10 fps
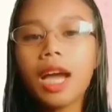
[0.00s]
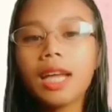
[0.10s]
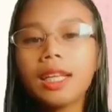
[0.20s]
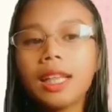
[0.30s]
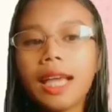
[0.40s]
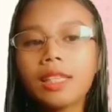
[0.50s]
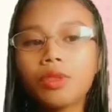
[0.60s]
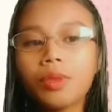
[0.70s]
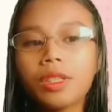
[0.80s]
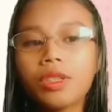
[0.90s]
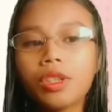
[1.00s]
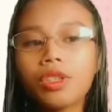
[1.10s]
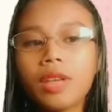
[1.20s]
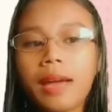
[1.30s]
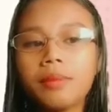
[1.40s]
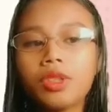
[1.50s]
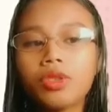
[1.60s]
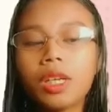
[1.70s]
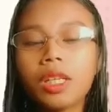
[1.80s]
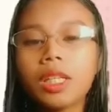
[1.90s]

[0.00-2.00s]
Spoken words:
analyze research abstract